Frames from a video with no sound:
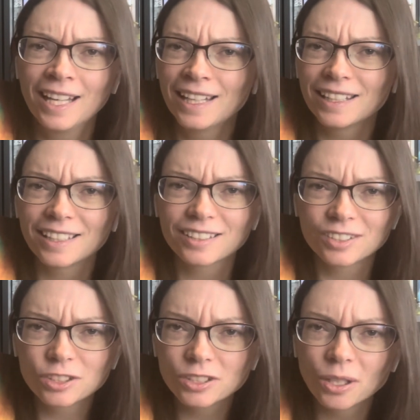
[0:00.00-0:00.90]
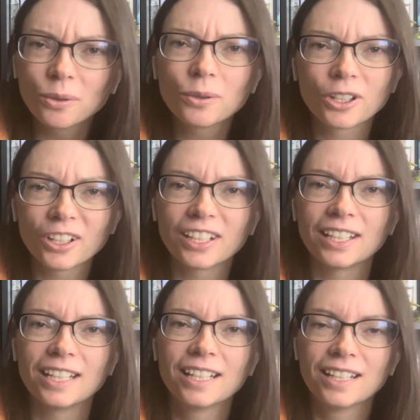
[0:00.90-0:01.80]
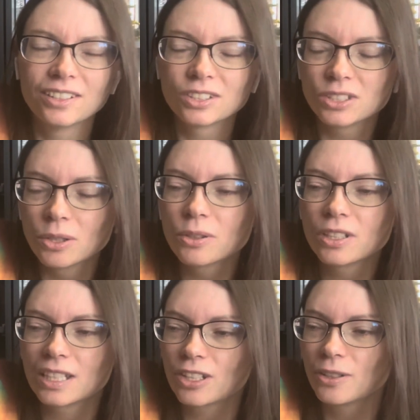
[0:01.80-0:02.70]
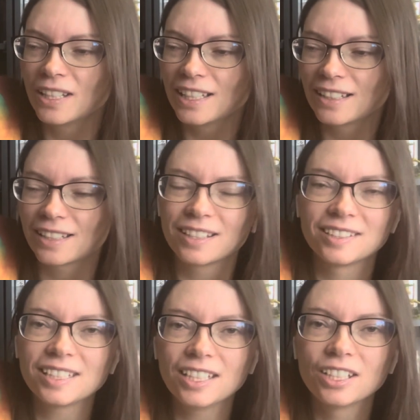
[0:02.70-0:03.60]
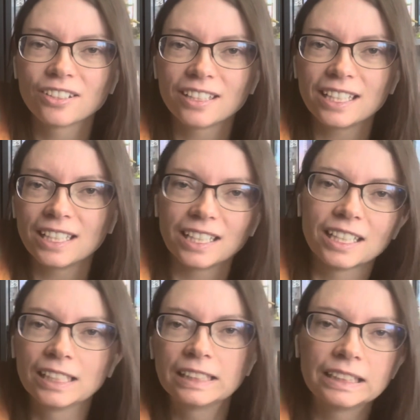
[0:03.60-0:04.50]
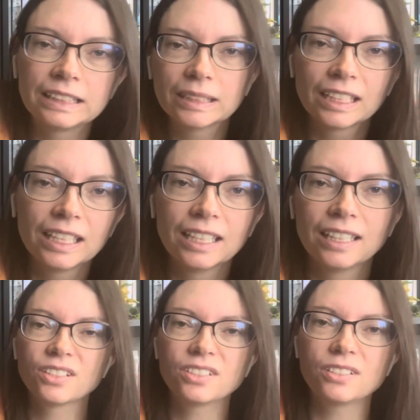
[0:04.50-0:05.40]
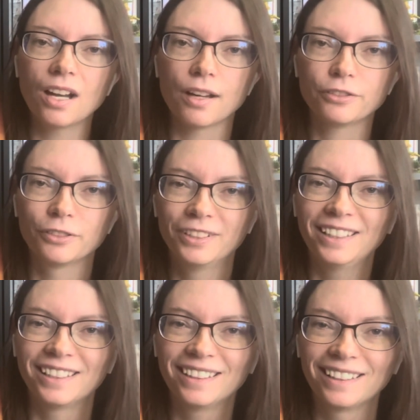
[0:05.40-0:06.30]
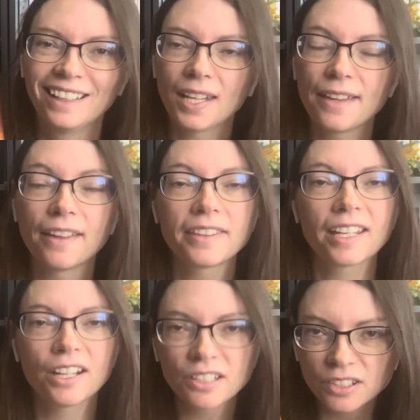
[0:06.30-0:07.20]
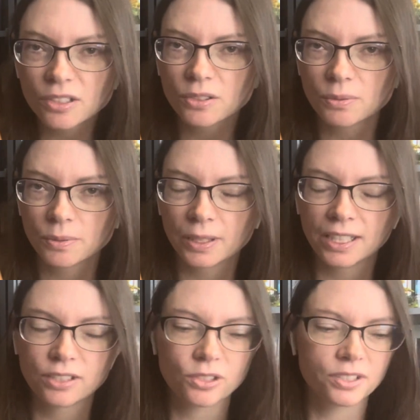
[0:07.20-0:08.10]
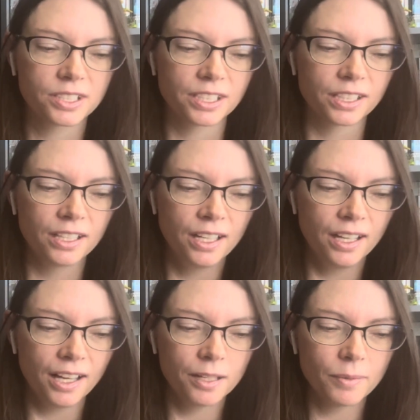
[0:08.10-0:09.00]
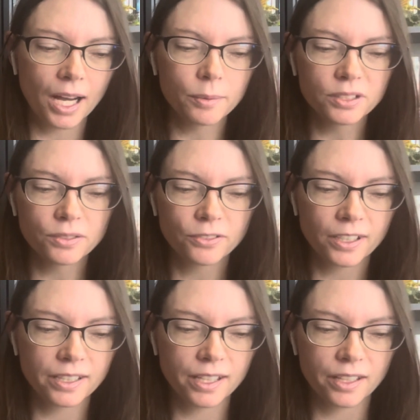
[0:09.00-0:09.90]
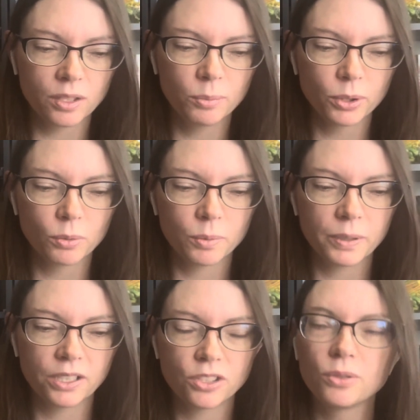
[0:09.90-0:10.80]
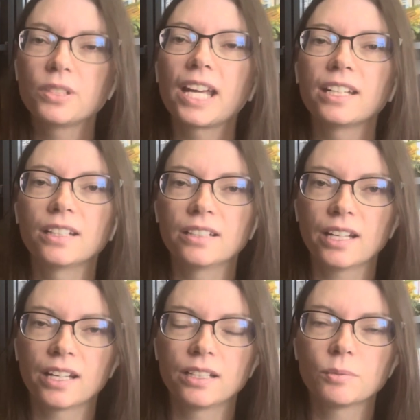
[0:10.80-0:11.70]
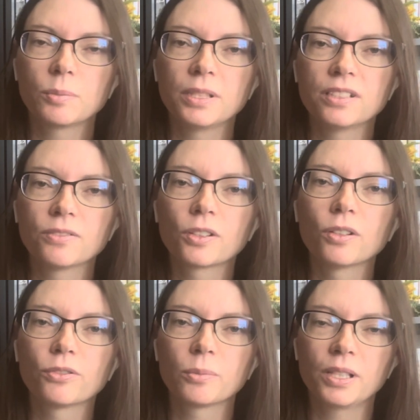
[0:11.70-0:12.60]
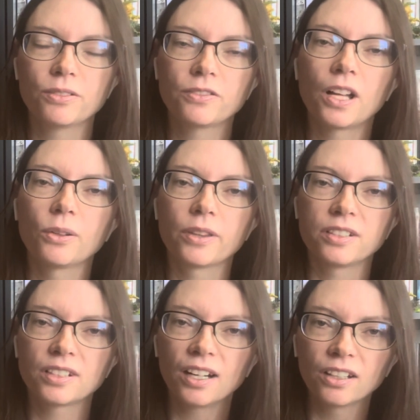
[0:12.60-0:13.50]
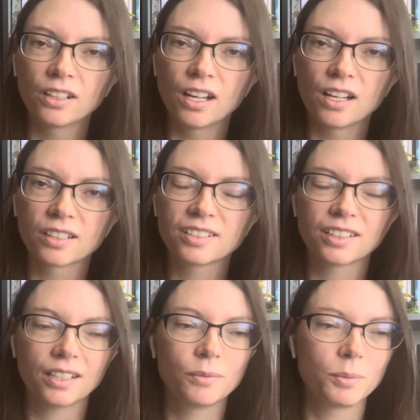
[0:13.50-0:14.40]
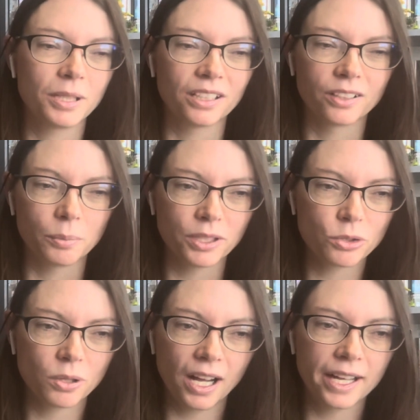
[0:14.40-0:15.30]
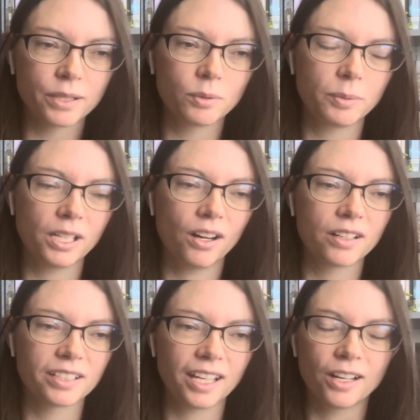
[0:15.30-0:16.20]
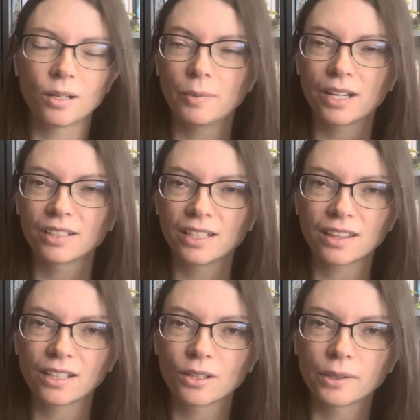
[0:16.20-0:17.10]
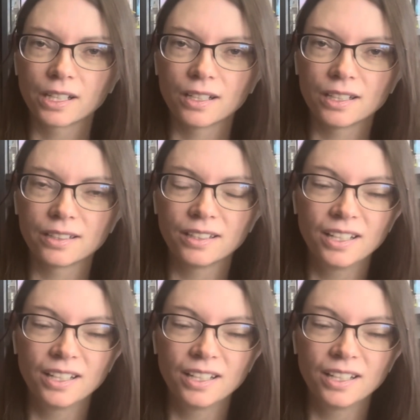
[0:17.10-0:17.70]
Like, it's so good. So good at creating like this eerie stuff. I thought the characters were really interesting. I was afraid that the book would be too dated and it would be difficult for me to follow the dialogue. It would be a little bit dry. It would be hard to care about anything going on.